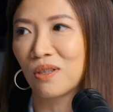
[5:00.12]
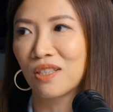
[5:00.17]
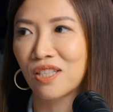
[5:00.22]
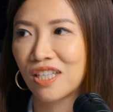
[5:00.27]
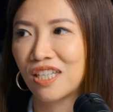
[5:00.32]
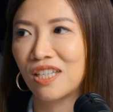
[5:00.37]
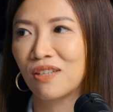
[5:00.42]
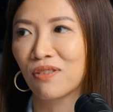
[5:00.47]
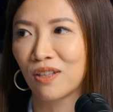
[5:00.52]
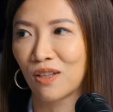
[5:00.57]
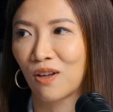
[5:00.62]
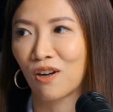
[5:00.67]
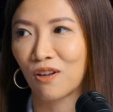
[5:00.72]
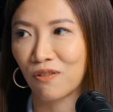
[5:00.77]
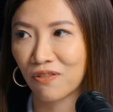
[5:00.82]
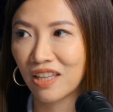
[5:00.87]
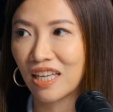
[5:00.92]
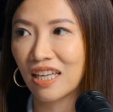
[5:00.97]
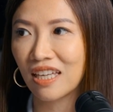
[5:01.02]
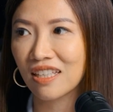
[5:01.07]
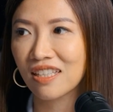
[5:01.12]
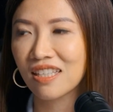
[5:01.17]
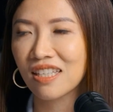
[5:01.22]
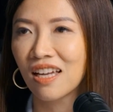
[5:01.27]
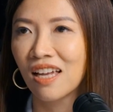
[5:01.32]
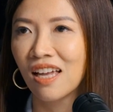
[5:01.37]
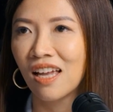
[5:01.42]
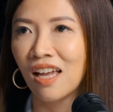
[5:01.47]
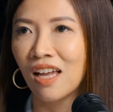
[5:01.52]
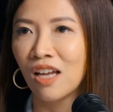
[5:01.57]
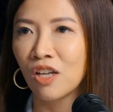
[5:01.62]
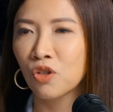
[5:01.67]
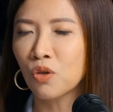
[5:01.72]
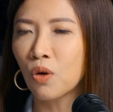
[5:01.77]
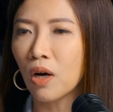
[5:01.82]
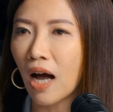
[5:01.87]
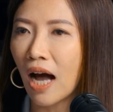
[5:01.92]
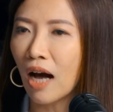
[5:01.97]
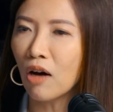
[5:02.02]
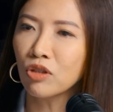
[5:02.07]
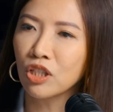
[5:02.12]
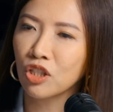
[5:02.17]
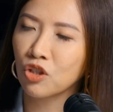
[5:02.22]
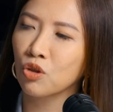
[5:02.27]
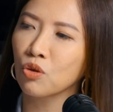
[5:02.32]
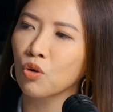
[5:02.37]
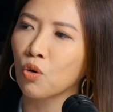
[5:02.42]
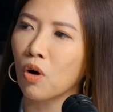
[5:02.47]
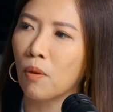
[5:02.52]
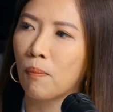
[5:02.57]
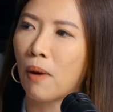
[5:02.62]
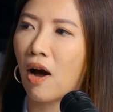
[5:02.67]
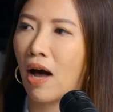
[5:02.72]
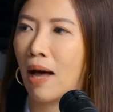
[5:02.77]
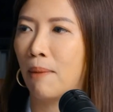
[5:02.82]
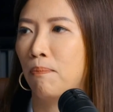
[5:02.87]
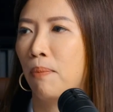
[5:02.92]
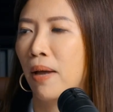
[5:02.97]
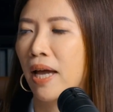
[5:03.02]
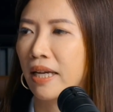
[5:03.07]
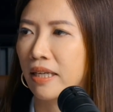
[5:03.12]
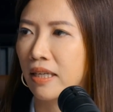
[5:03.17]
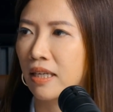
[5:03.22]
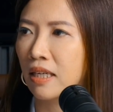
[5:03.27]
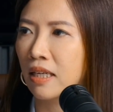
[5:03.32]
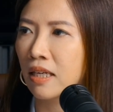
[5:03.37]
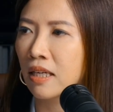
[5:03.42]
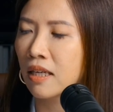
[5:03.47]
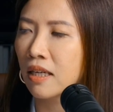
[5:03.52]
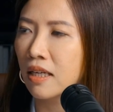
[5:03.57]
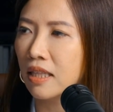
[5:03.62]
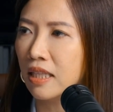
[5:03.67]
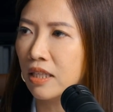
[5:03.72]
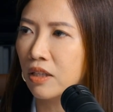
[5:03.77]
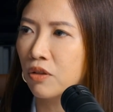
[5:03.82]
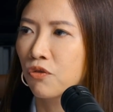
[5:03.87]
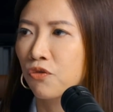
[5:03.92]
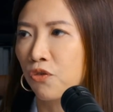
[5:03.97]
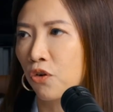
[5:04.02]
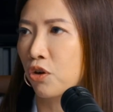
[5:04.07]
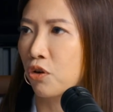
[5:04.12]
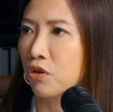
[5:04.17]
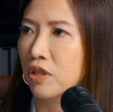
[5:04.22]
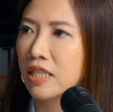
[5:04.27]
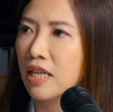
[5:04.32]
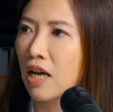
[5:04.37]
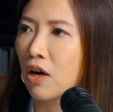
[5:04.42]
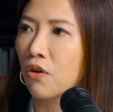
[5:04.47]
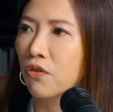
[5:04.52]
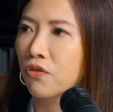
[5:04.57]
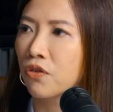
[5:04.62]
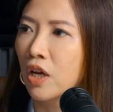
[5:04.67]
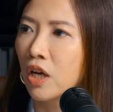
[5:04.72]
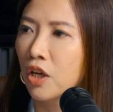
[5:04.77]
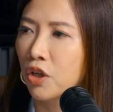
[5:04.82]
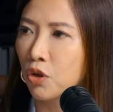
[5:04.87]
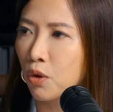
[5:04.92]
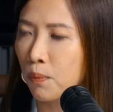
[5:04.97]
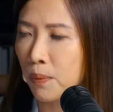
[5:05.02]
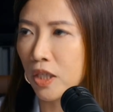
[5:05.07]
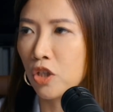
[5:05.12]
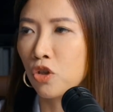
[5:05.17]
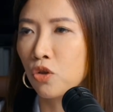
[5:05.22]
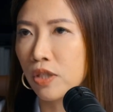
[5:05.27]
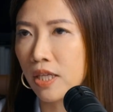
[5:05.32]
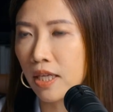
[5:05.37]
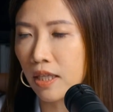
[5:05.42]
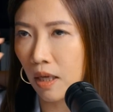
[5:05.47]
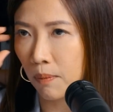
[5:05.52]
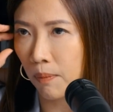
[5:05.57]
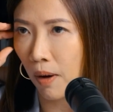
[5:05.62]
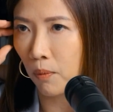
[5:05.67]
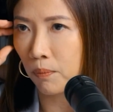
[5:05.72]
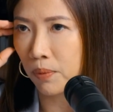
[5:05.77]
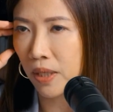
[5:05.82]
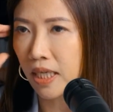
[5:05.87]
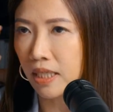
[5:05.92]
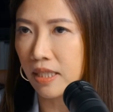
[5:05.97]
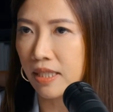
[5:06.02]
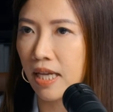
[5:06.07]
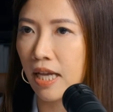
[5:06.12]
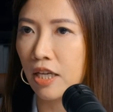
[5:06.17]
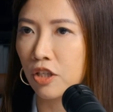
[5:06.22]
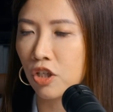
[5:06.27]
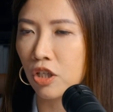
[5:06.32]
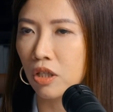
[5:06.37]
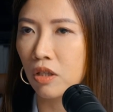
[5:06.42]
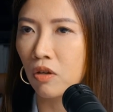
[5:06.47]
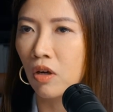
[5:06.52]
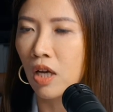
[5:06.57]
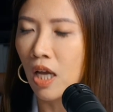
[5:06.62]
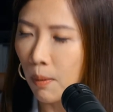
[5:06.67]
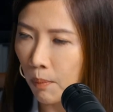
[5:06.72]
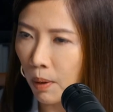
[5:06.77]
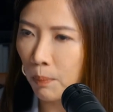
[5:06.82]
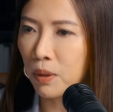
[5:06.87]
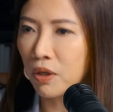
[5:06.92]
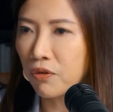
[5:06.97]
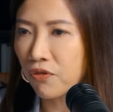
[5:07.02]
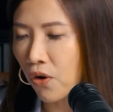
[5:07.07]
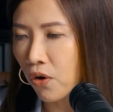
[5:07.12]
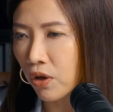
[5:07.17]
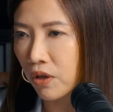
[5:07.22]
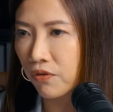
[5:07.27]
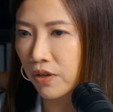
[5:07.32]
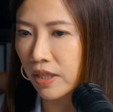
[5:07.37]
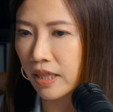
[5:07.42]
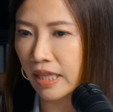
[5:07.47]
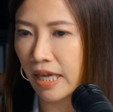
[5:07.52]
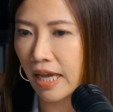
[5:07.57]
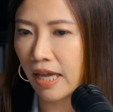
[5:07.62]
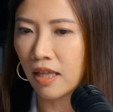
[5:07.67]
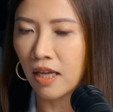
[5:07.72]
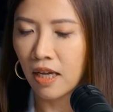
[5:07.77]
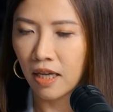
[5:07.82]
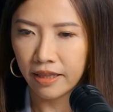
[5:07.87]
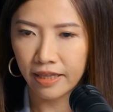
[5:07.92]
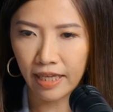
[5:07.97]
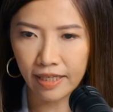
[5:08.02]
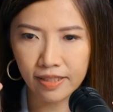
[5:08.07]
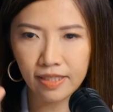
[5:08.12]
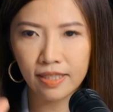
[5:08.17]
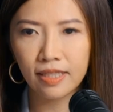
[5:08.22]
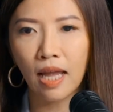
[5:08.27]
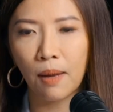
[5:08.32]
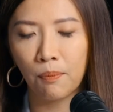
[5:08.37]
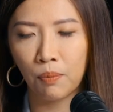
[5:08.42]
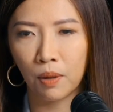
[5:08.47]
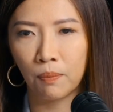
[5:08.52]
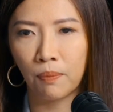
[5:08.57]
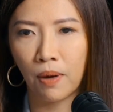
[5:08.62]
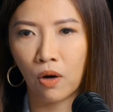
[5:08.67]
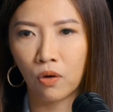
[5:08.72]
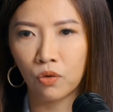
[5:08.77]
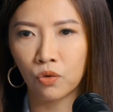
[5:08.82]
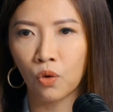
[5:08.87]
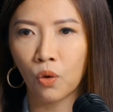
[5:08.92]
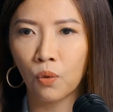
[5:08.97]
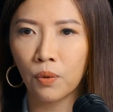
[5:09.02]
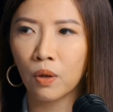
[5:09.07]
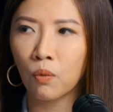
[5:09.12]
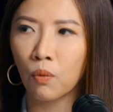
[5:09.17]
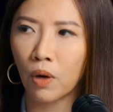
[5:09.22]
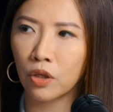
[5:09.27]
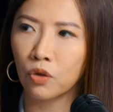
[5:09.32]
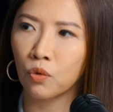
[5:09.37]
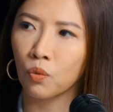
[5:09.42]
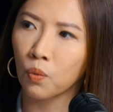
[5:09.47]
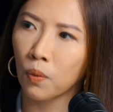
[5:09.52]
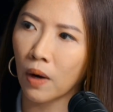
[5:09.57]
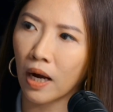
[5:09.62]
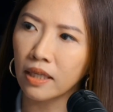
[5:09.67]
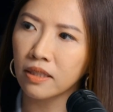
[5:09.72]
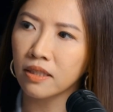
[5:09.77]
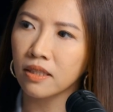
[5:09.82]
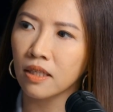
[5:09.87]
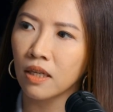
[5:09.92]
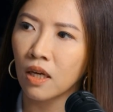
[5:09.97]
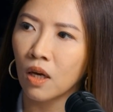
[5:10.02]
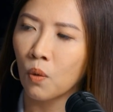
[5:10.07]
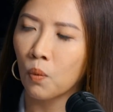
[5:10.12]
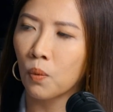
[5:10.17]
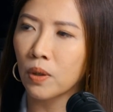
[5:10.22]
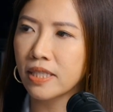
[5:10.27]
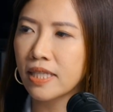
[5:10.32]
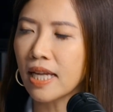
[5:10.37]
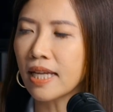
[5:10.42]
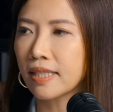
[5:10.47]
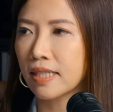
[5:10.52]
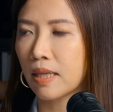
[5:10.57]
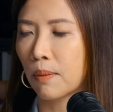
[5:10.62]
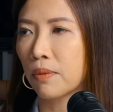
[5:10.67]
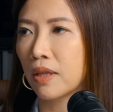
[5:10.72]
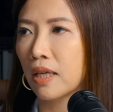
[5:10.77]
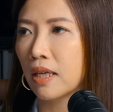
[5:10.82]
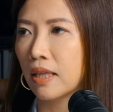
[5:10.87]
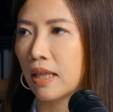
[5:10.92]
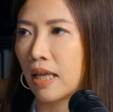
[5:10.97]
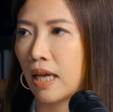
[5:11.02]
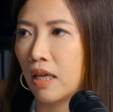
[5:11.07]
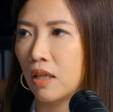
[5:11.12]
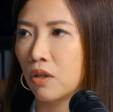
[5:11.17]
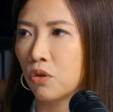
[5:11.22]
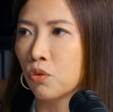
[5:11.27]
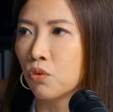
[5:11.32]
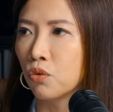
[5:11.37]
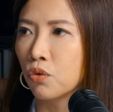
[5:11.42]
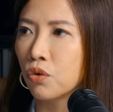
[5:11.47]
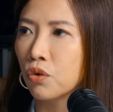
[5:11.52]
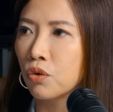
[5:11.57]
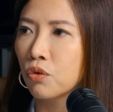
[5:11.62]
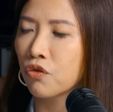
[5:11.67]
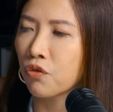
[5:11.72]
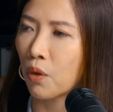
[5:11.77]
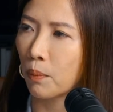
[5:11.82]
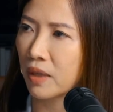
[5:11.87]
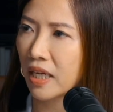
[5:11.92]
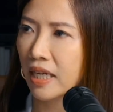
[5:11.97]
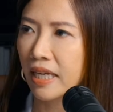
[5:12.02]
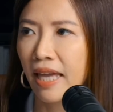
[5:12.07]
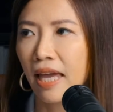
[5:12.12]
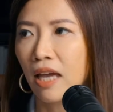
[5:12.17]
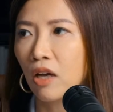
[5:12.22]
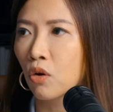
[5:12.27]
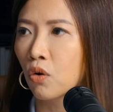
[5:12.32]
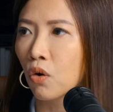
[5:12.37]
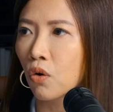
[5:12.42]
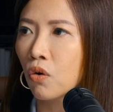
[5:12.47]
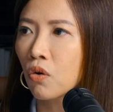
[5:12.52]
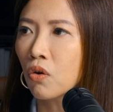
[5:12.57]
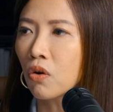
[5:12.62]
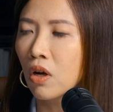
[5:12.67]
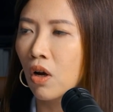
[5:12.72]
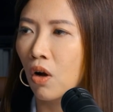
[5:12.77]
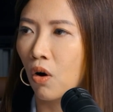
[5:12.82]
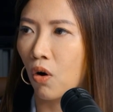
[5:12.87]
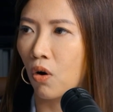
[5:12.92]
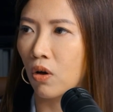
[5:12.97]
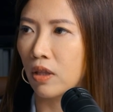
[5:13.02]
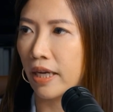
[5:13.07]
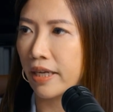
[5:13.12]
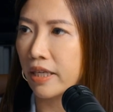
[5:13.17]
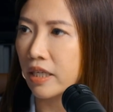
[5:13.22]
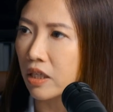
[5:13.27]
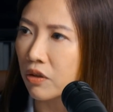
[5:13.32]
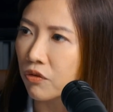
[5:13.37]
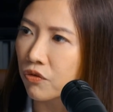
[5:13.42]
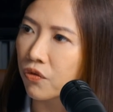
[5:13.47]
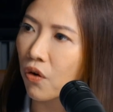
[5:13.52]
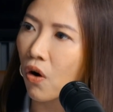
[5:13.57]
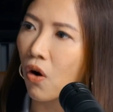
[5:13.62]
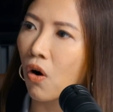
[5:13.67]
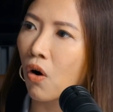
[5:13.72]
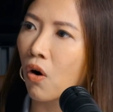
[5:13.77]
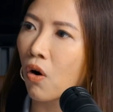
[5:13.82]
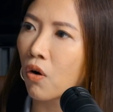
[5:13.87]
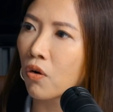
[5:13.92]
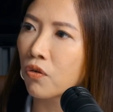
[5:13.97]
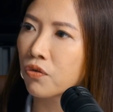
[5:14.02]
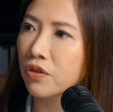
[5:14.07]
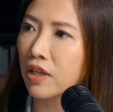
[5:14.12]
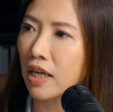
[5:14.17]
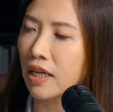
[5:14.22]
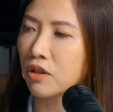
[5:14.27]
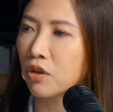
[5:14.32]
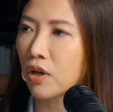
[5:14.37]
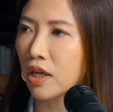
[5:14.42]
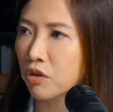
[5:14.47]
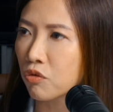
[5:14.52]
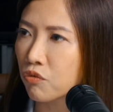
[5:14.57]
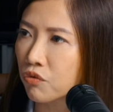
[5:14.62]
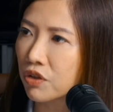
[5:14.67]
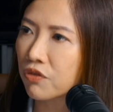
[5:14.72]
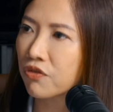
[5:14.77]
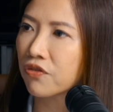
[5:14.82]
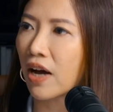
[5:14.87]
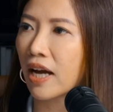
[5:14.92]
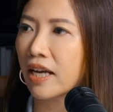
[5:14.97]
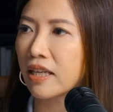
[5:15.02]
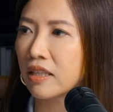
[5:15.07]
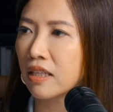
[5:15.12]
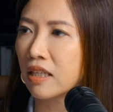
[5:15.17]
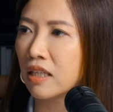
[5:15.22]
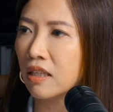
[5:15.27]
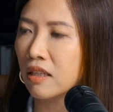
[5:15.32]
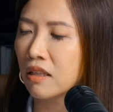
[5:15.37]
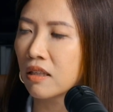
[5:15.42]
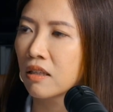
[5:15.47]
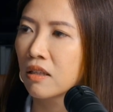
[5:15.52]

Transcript: achieve a lot of things. So how did you go about unpacking, Lyn, for yourself? You know, because you said about being intentional, but before even that step about knowing what you want, was that something that you knew from the get-go, or like it evolved and you had to refine it?